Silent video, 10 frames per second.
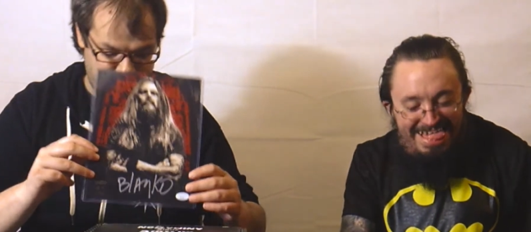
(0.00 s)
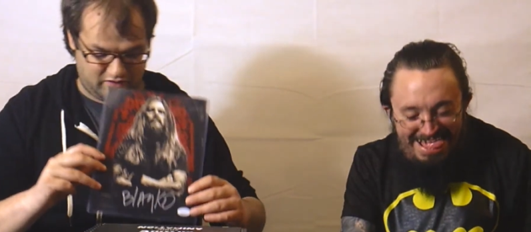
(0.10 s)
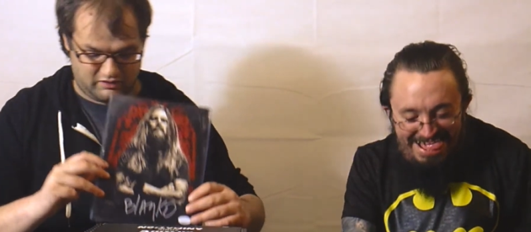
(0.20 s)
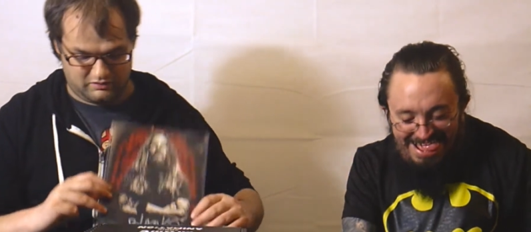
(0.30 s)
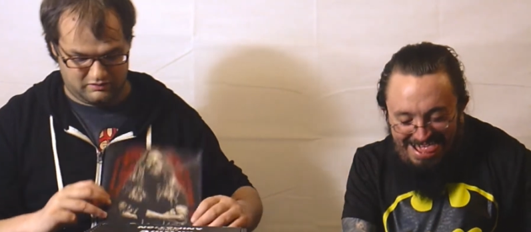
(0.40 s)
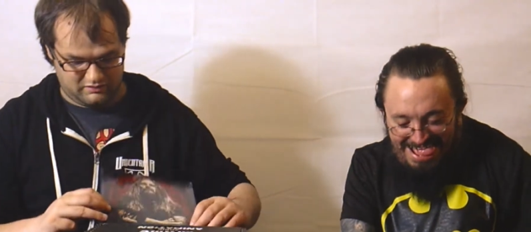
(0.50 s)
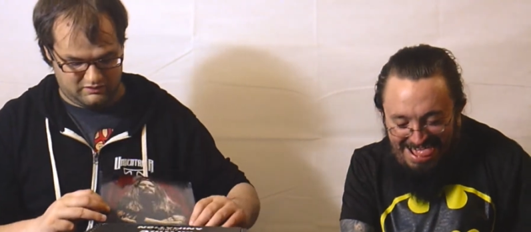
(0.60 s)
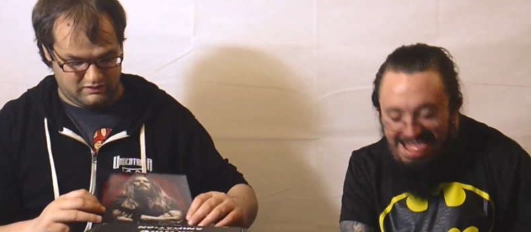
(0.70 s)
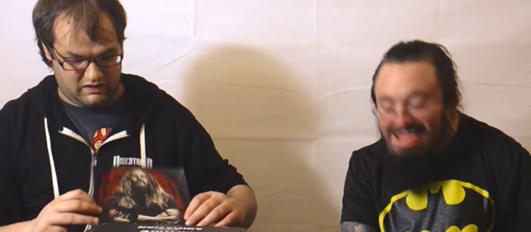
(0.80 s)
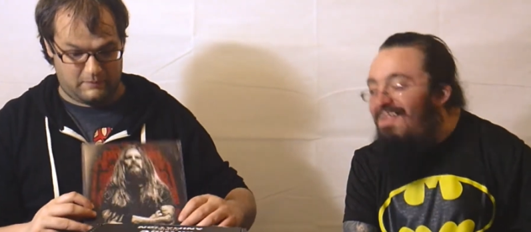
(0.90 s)
Speaker 1: so,
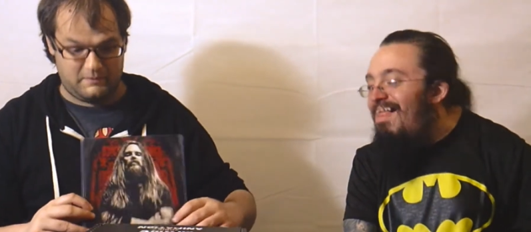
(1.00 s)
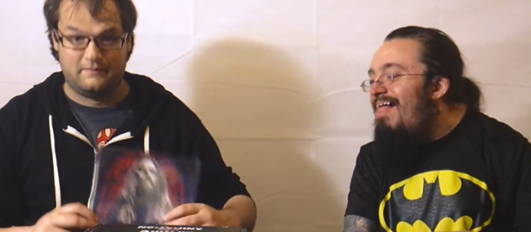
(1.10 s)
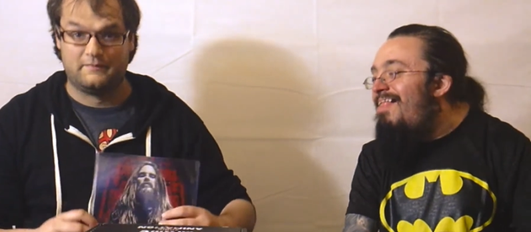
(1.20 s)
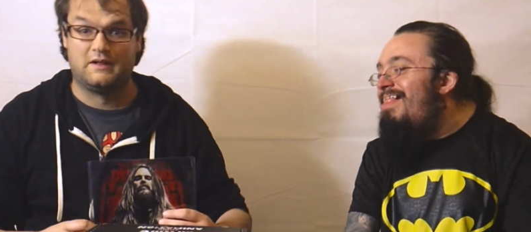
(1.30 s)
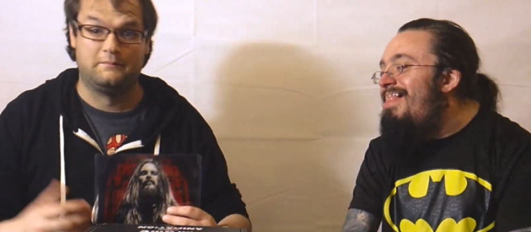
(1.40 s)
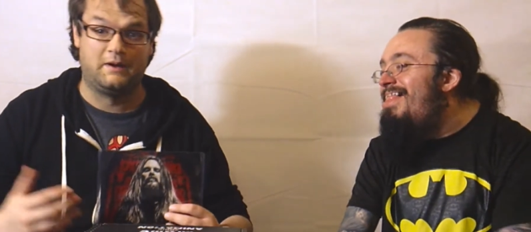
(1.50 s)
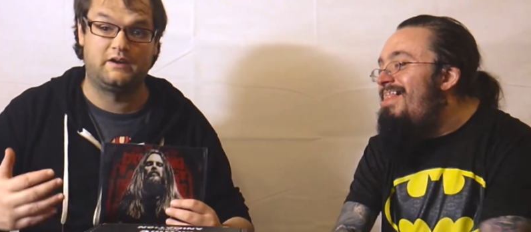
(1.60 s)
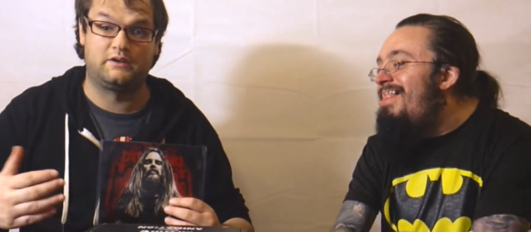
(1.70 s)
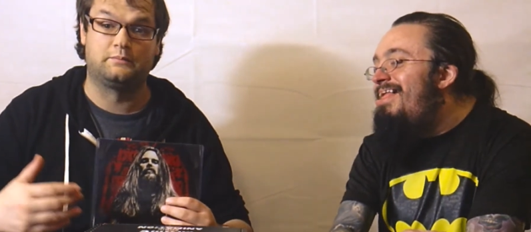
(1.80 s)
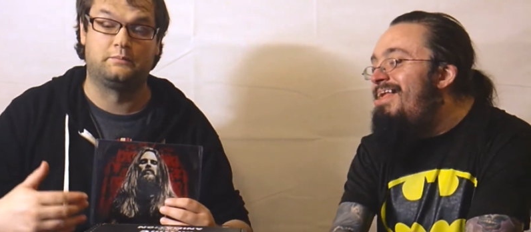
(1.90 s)
I mean, wow.
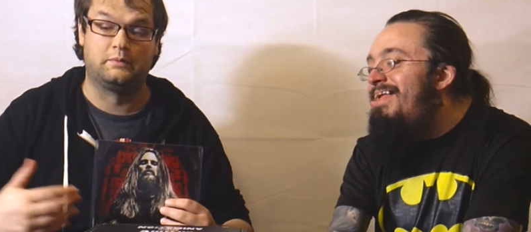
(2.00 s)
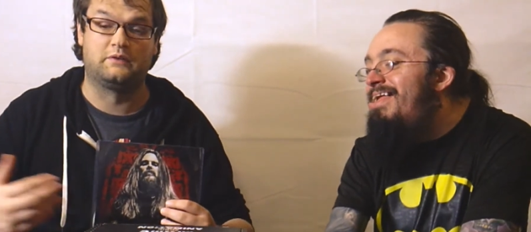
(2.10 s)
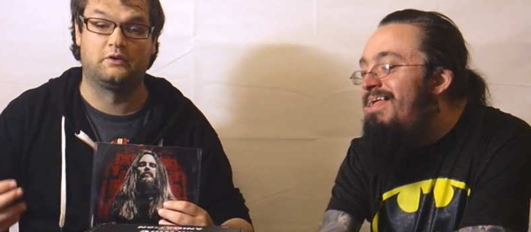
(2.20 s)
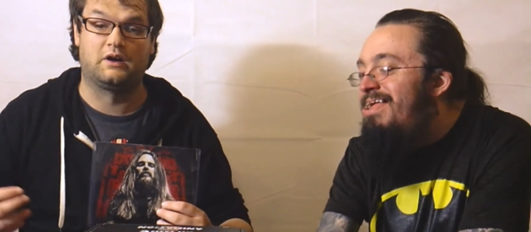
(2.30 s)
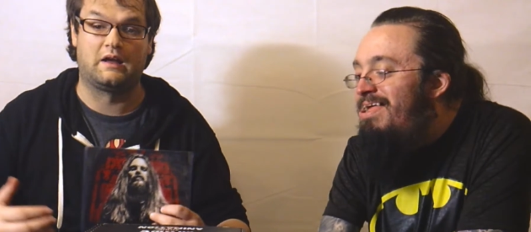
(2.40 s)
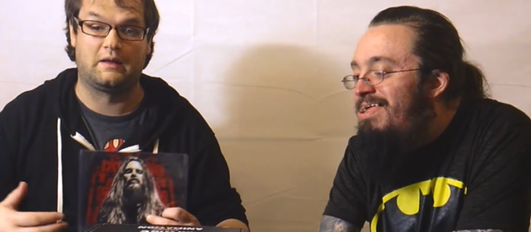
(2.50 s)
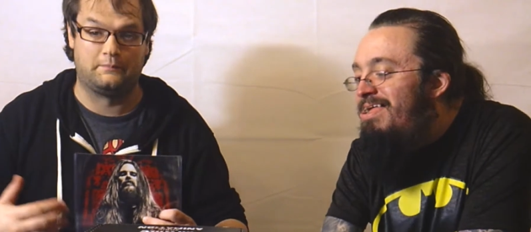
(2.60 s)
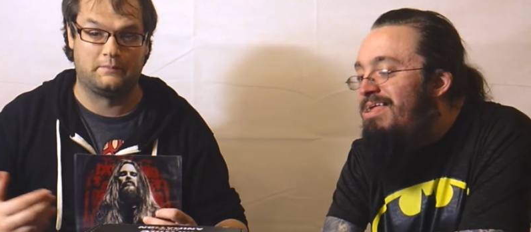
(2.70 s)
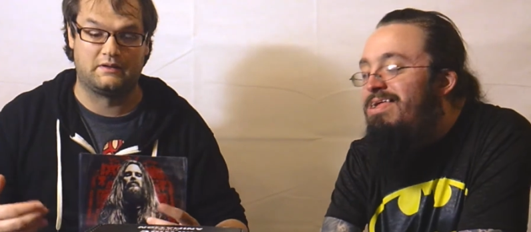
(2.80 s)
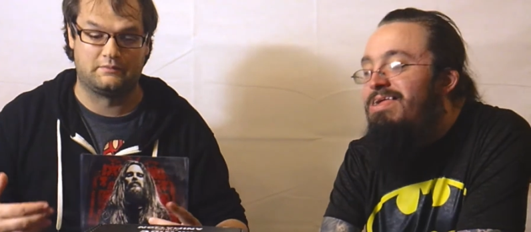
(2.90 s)
mind you, before I
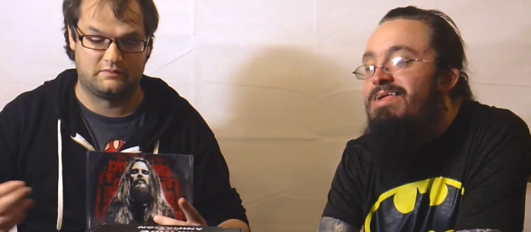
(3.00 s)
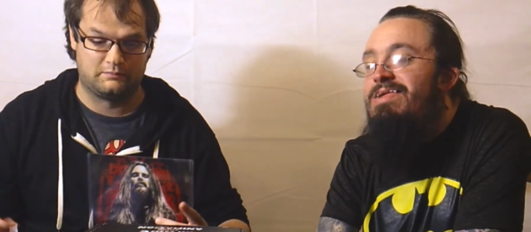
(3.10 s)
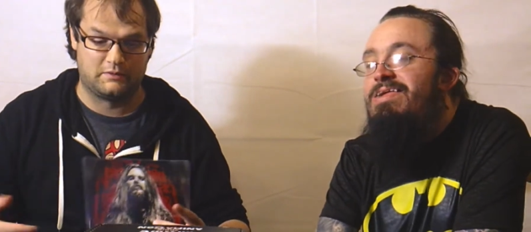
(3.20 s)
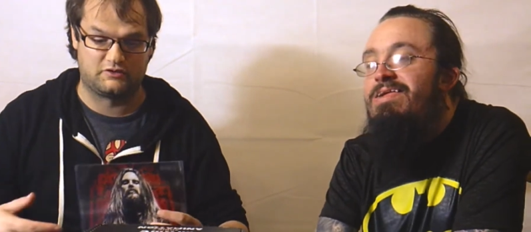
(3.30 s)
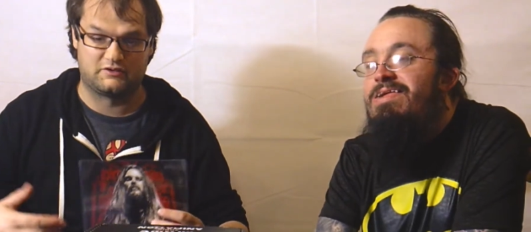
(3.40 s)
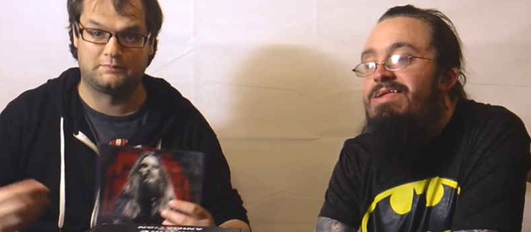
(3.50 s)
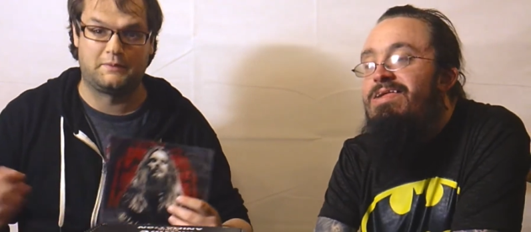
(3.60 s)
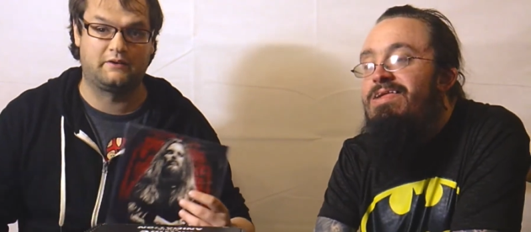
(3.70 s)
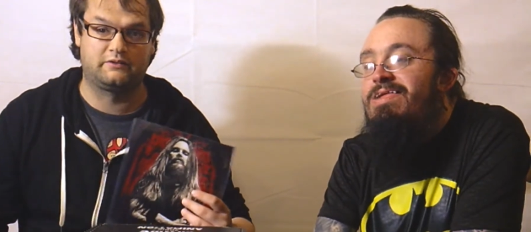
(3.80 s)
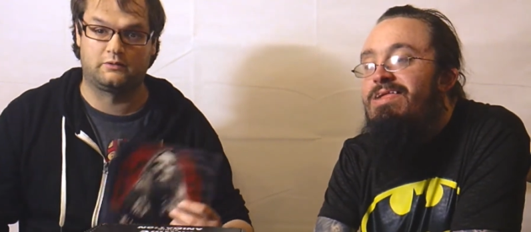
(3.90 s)
men- mentioned this
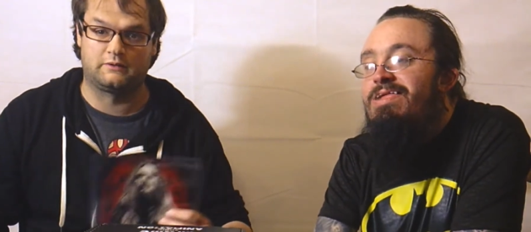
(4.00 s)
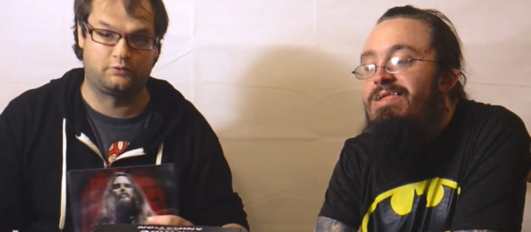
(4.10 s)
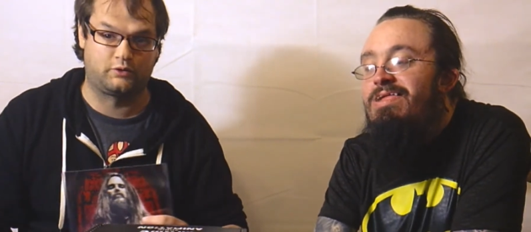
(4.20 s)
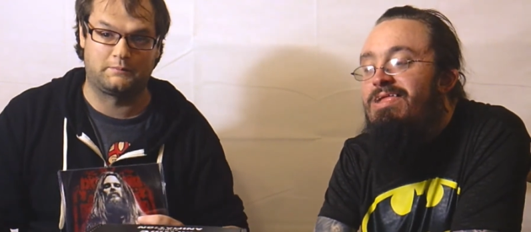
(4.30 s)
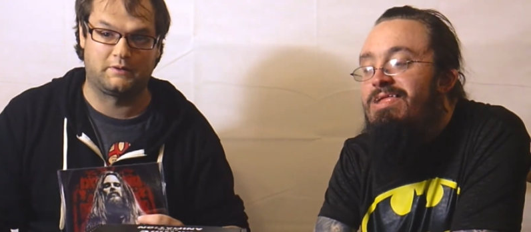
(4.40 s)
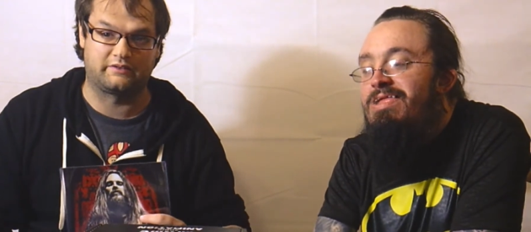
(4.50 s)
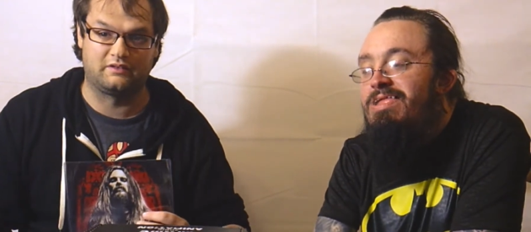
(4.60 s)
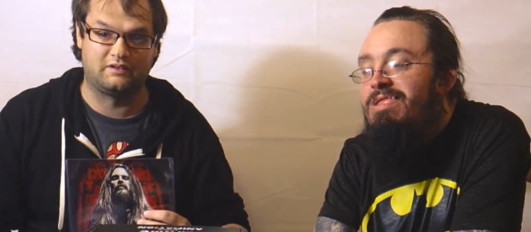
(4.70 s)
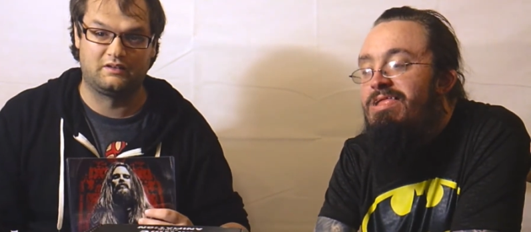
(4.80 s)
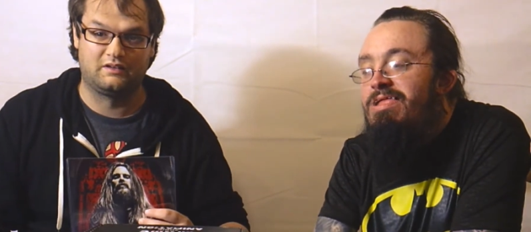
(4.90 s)
box is only forty bucks.
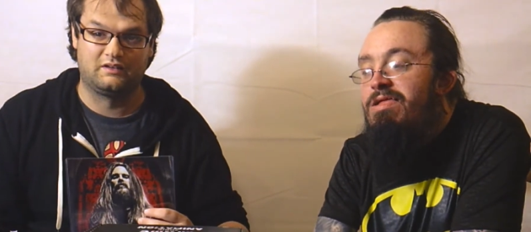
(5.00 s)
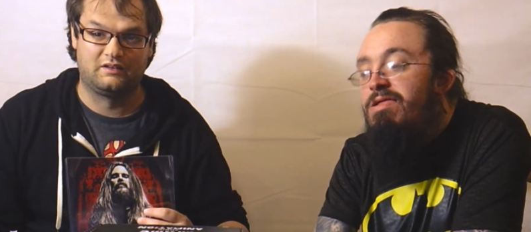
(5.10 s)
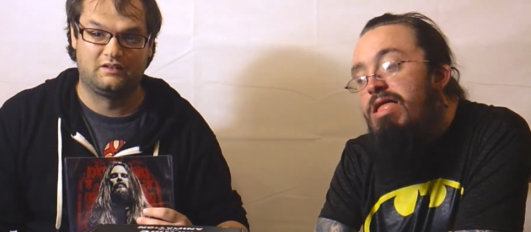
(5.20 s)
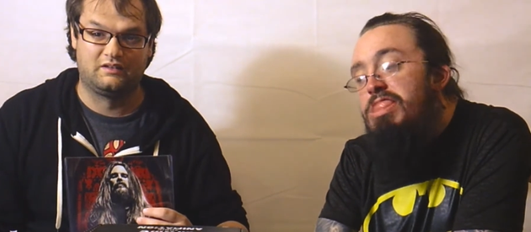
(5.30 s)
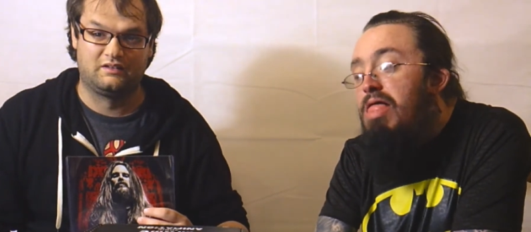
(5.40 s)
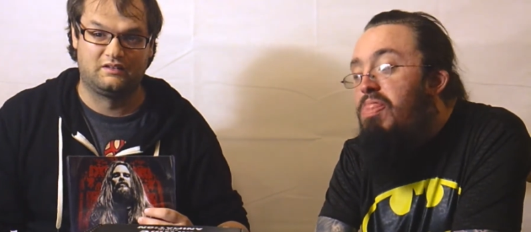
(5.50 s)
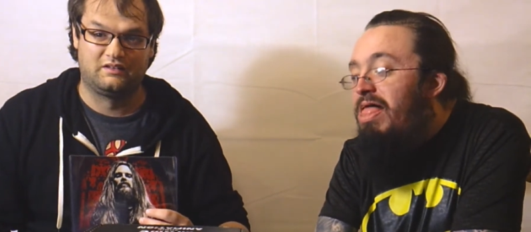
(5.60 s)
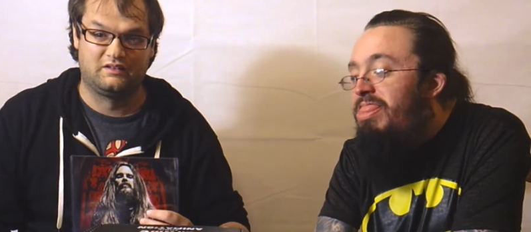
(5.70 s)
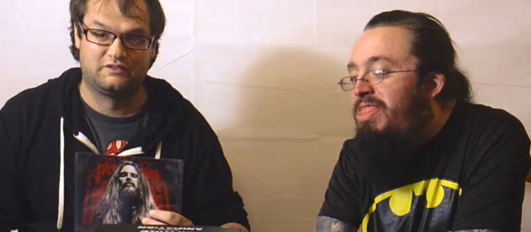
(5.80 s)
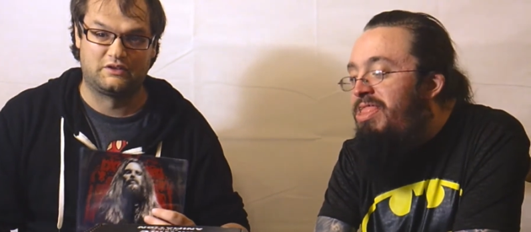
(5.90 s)
It's not
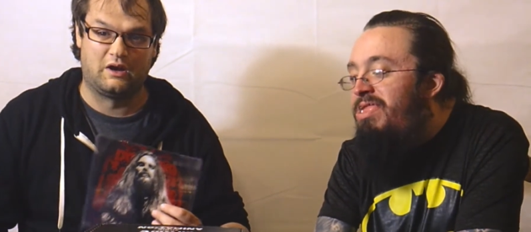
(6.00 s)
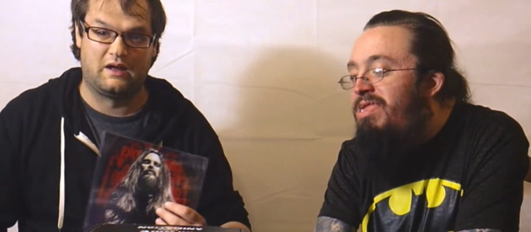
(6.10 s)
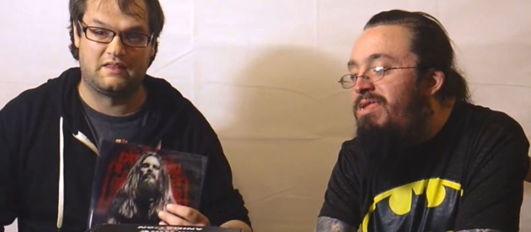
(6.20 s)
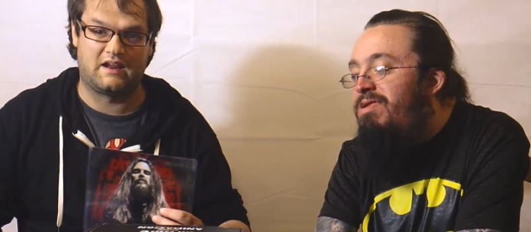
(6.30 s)
bad. So, and then I